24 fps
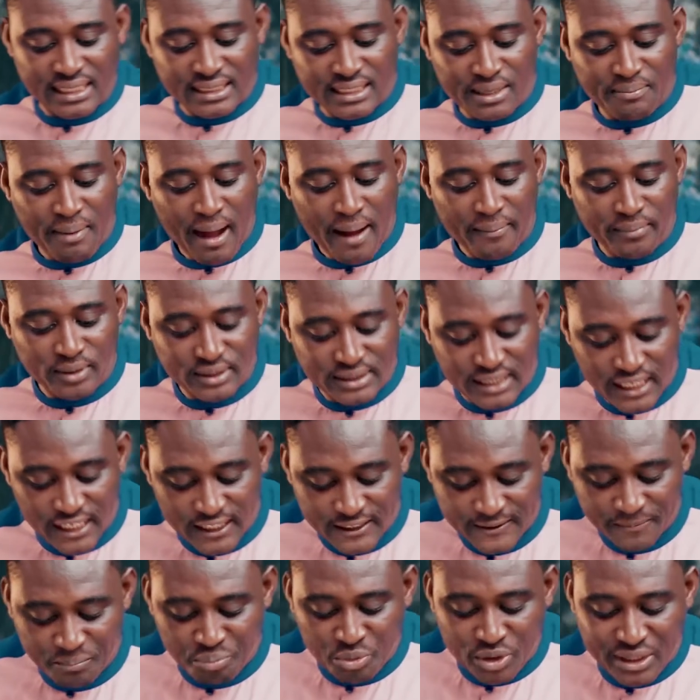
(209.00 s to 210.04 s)
The Bible
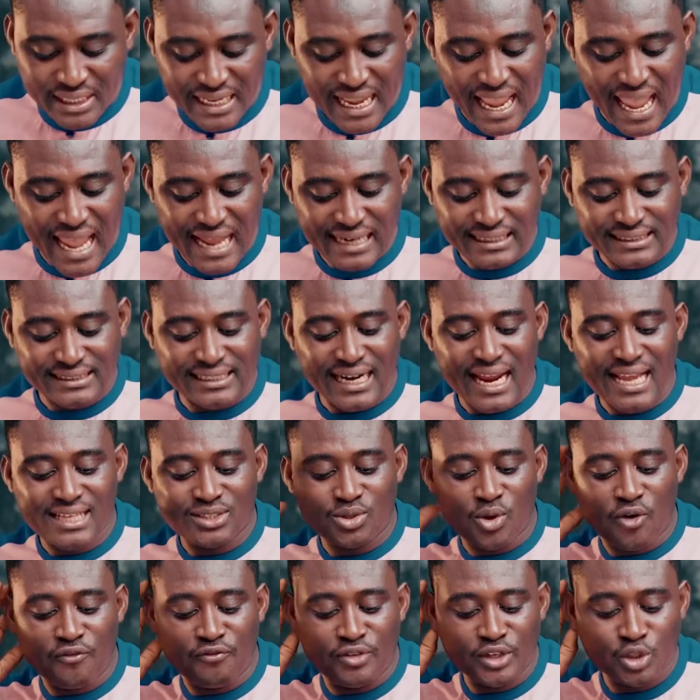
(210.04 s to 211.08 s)
says, "The
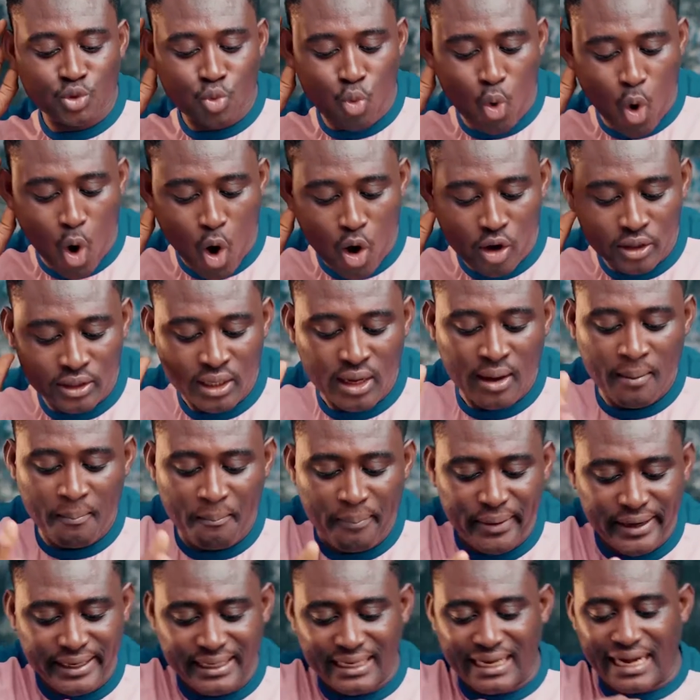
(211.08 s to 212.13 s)
entrance of his word
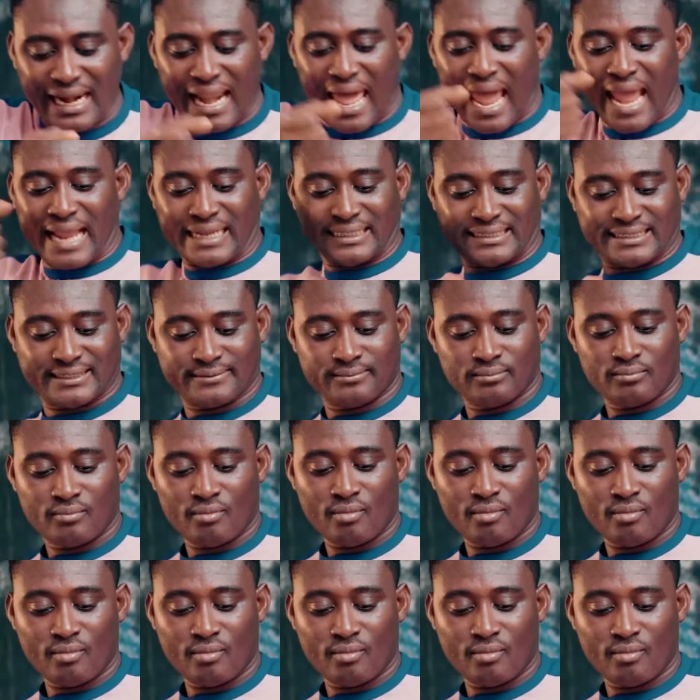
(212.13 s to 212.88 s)
brings light."